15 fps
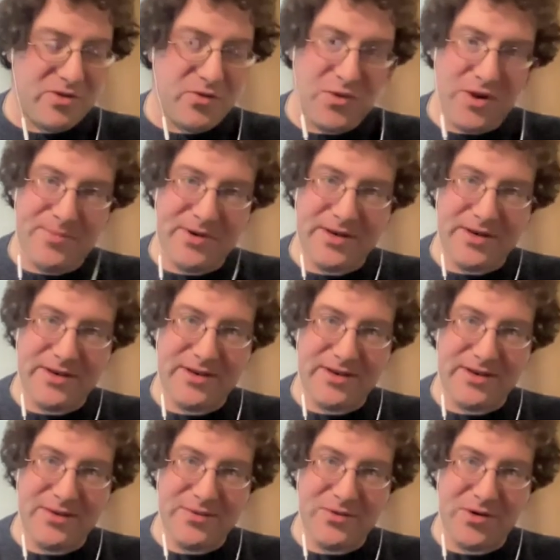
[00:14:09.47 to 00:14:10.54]
WIP and
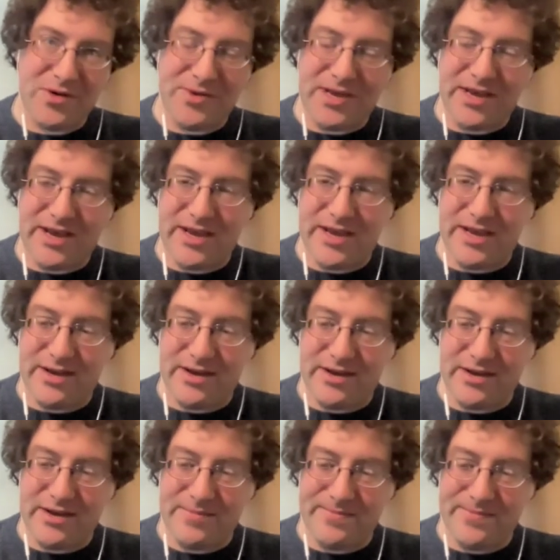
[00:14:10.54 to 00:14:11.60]
WRBA
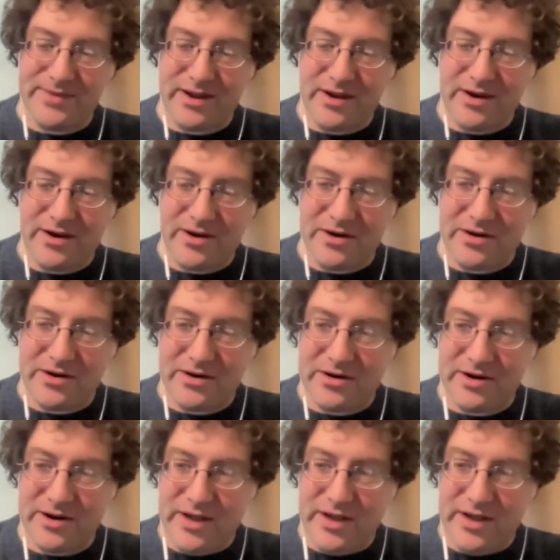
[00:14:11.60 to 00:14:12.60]
are